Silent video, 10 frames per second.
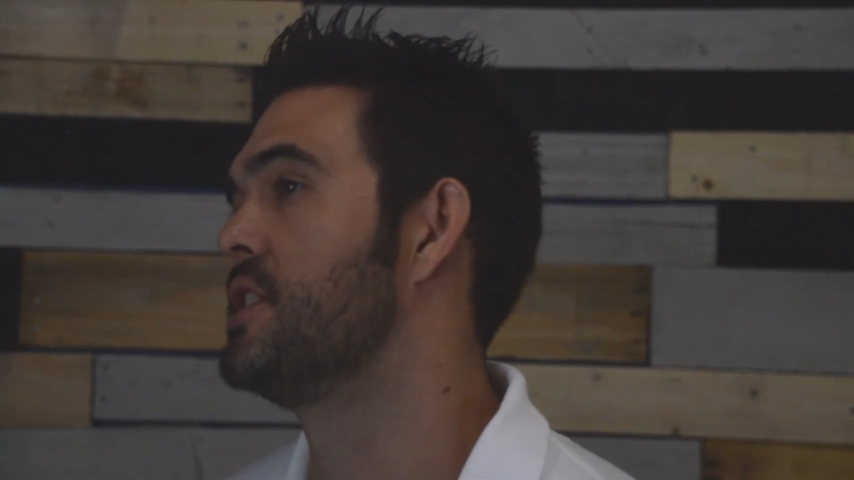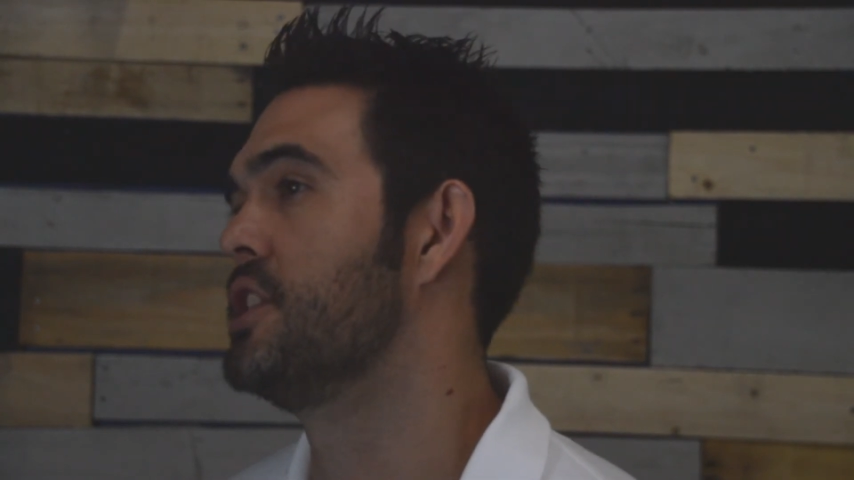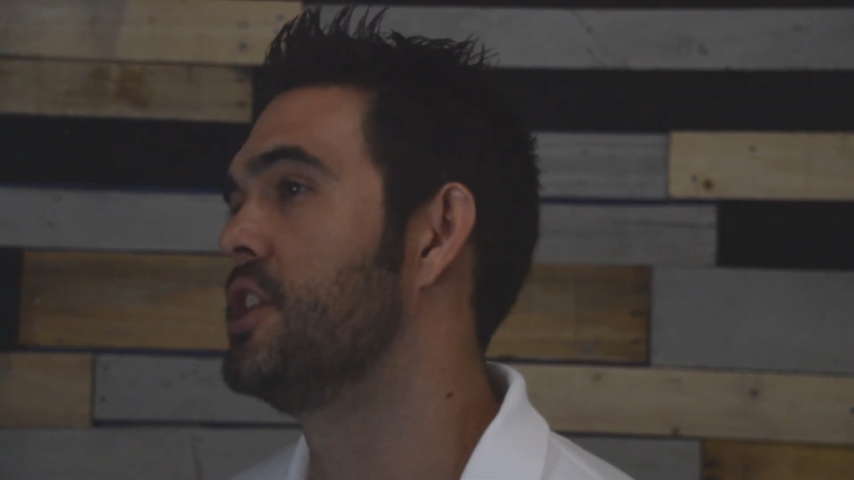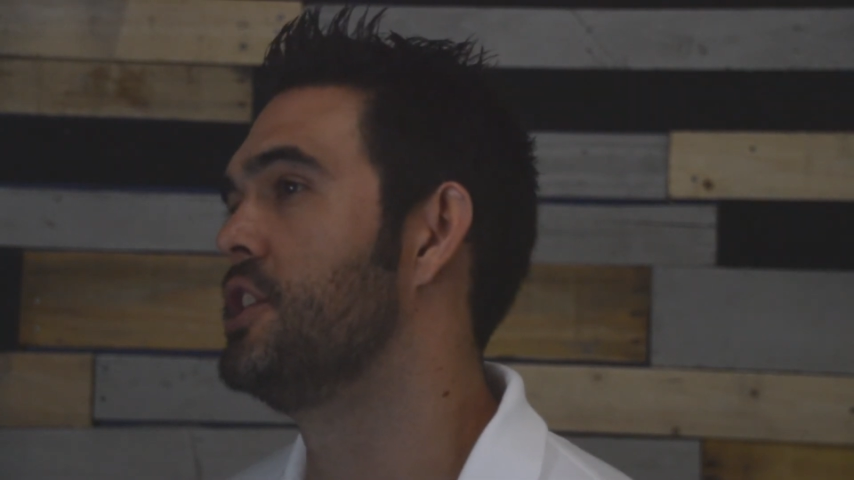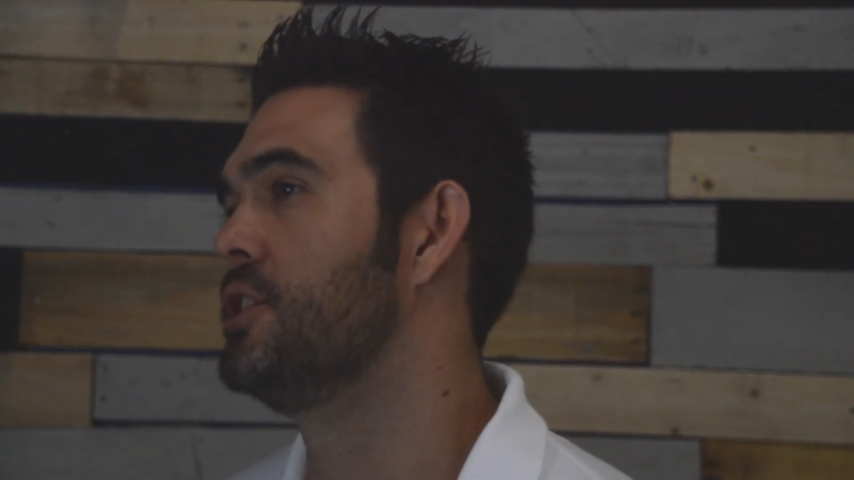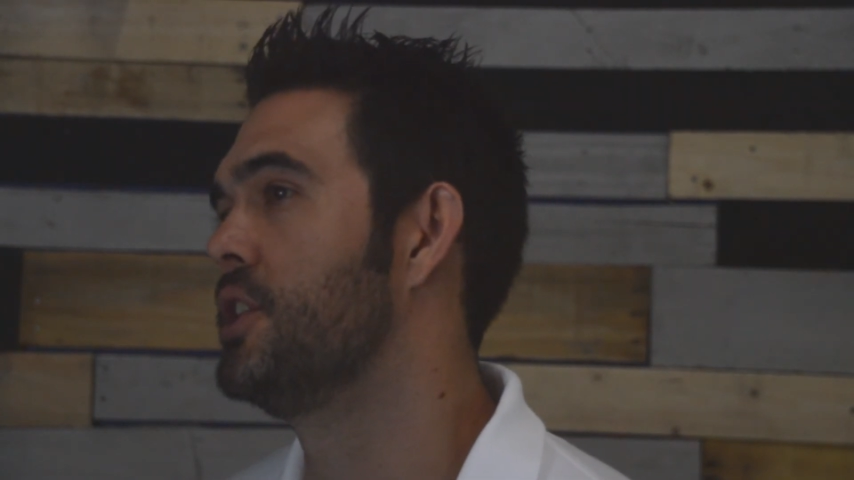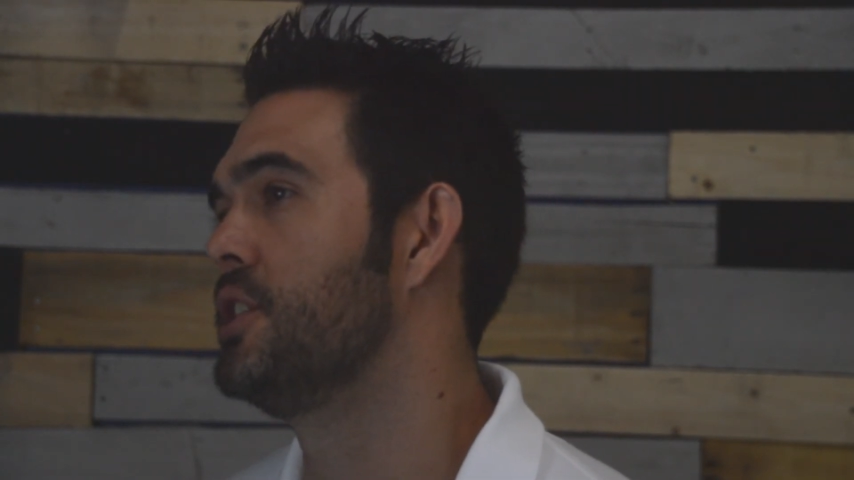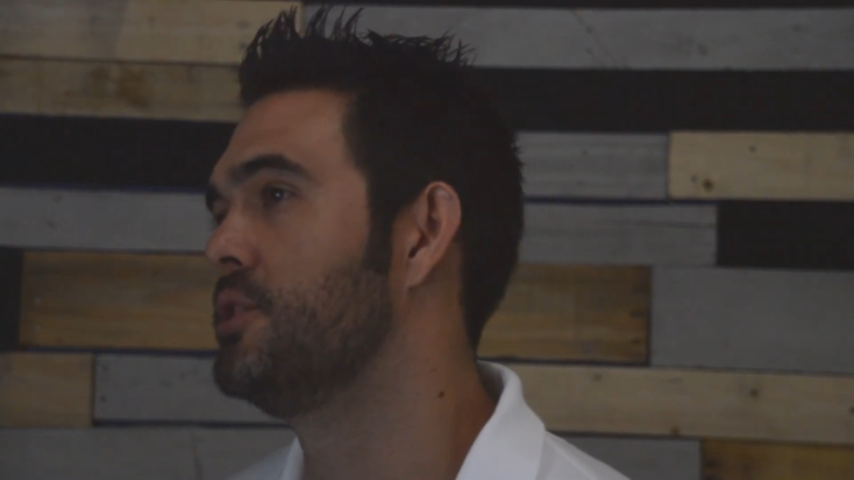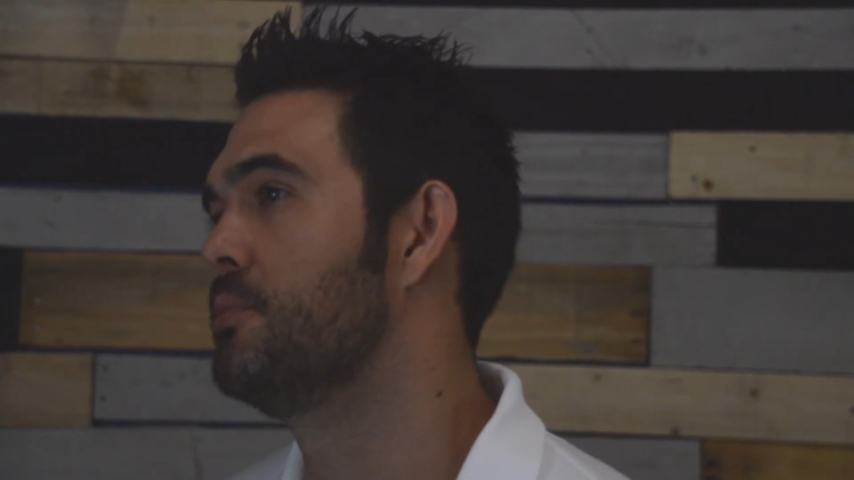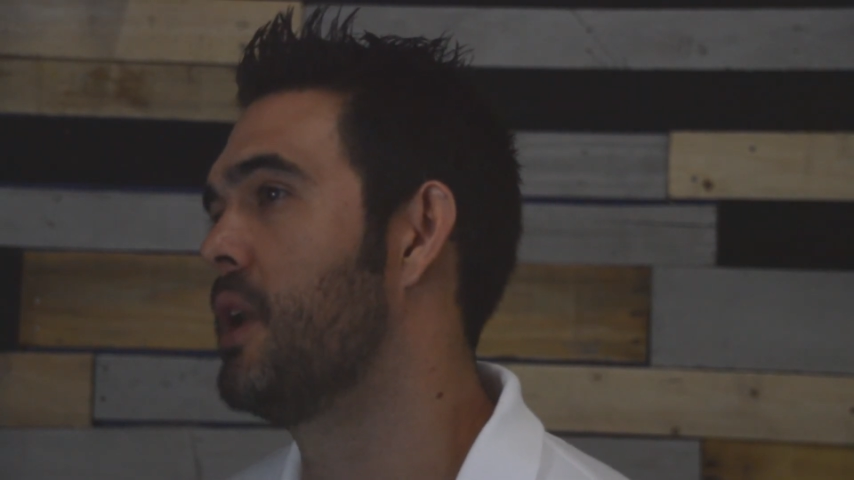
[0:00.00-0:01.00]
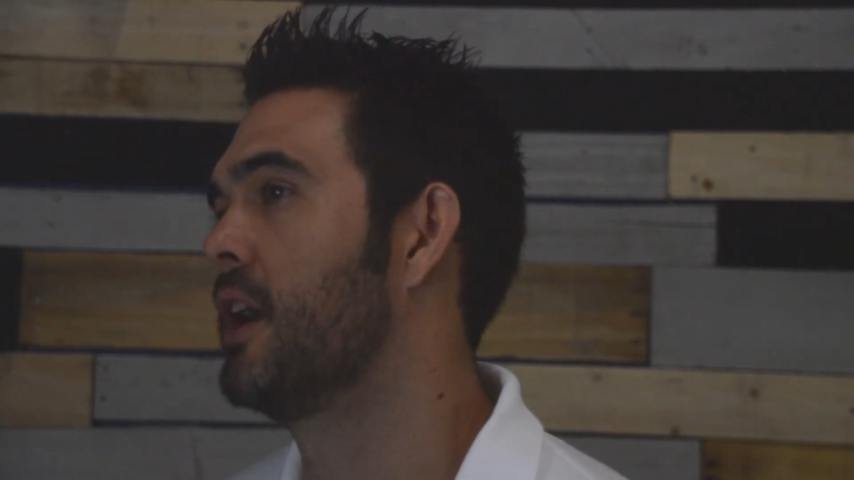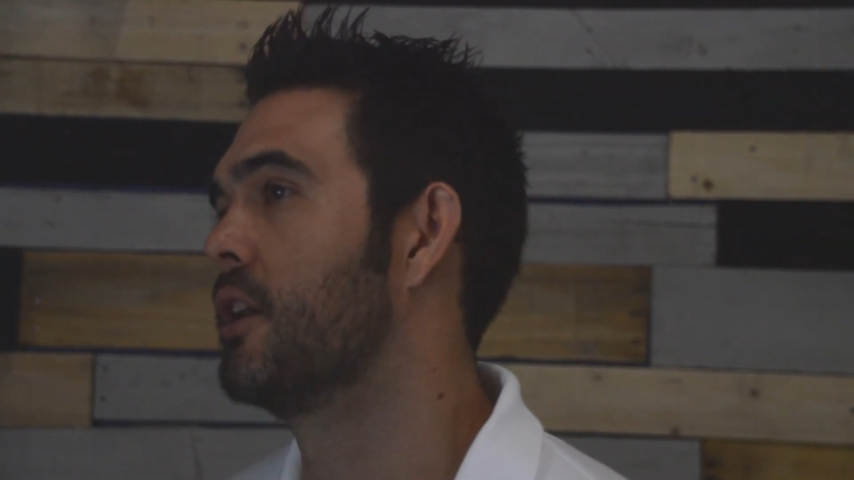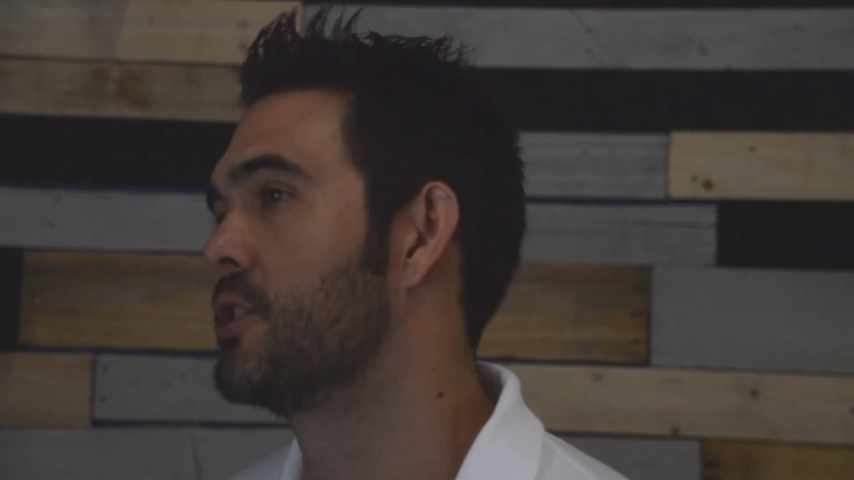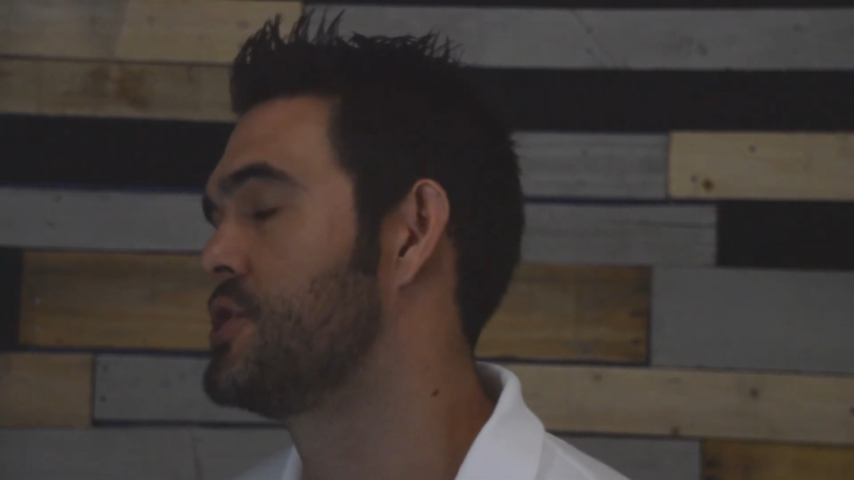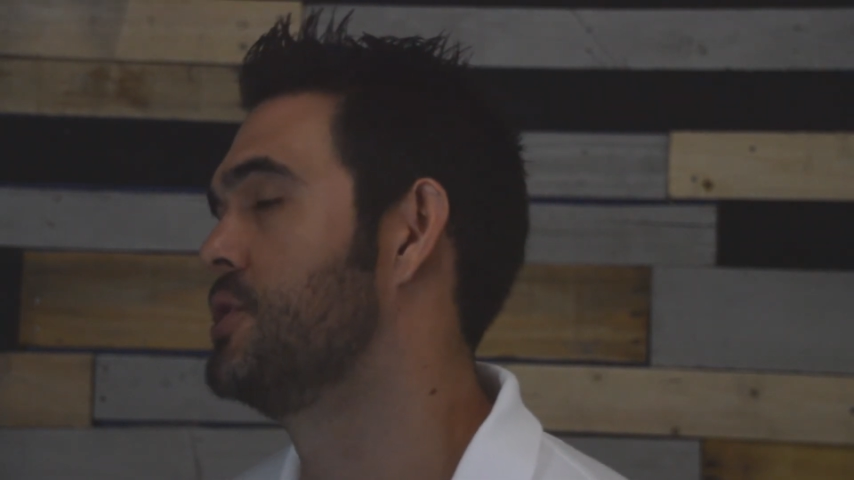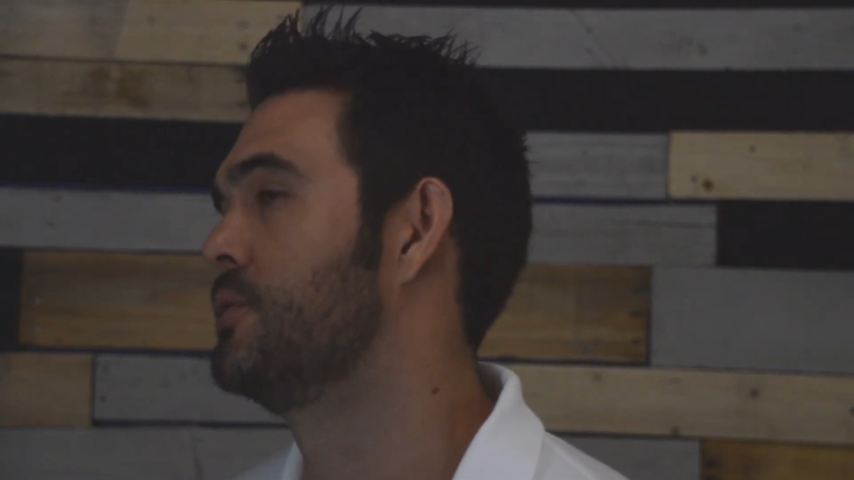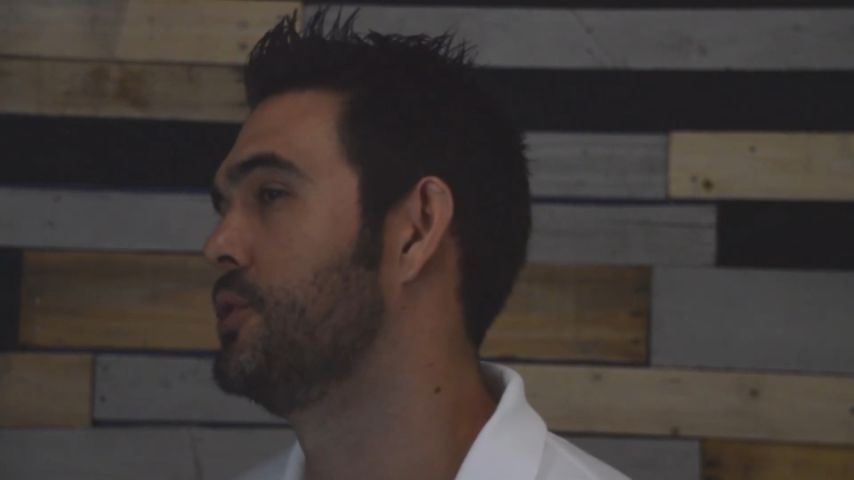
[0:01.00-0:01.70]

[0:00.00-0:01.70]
and you buy our shoe,